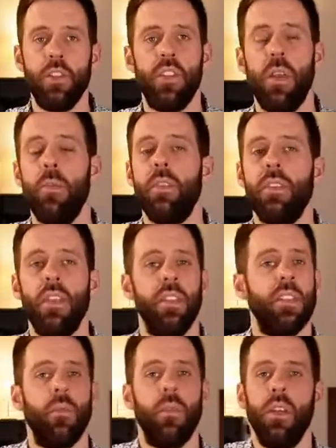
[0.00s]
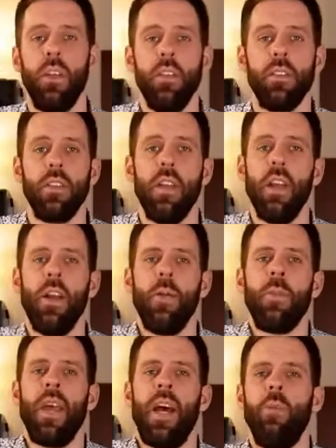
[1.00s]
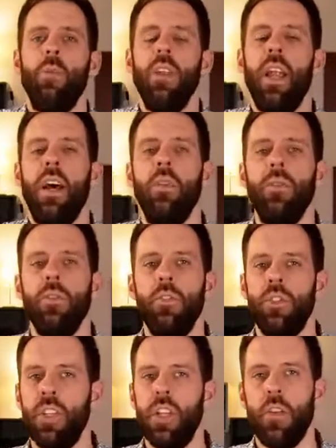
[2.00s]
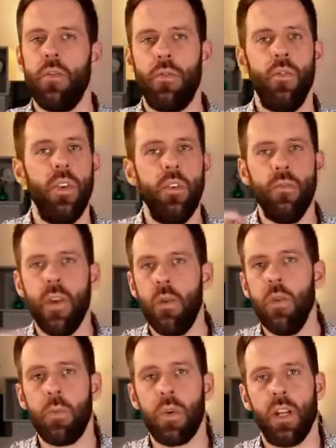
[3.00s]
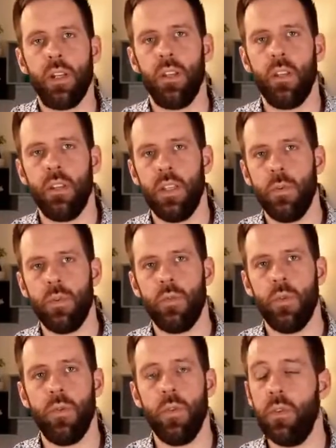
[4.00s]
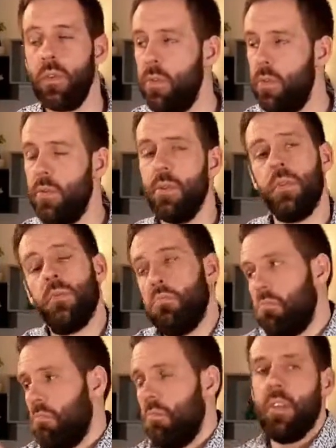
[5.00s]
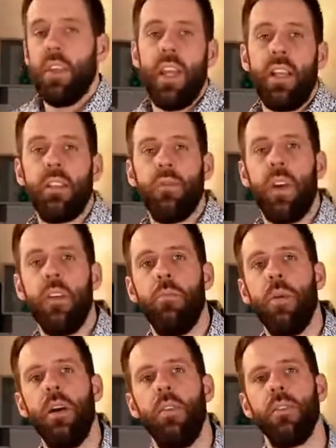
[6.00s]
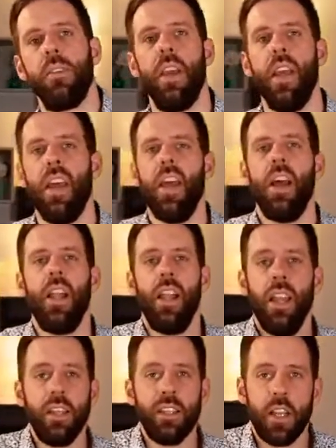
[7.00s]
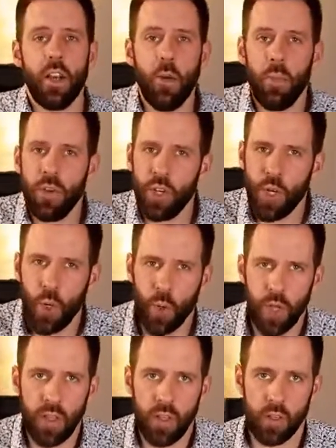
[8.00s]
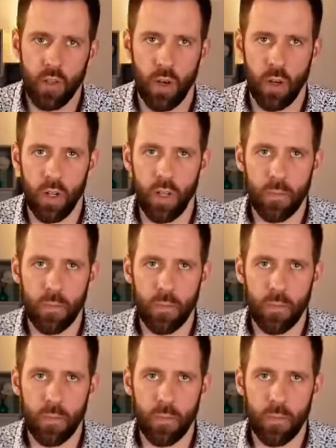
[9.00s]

them and say something like this. I would love to share 3 very practical tips with you to lose the next 5 pounds. Let's hop on a quick call